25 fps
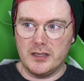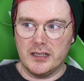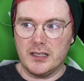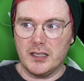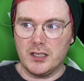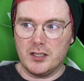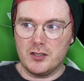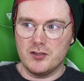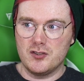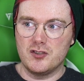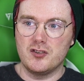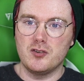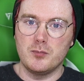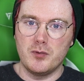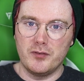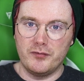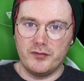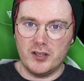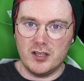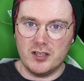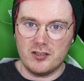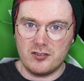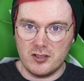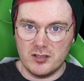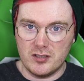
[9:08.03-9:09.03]
like a Consuming
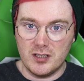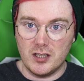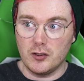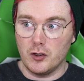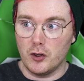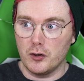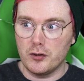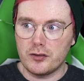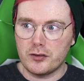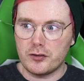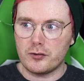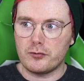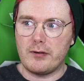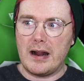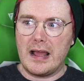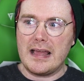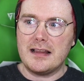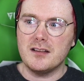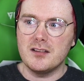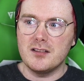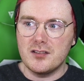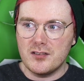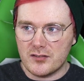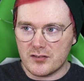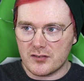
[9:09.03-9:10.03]
Volition that now
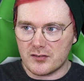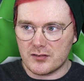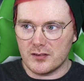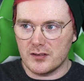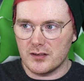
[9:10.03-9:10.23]
threatens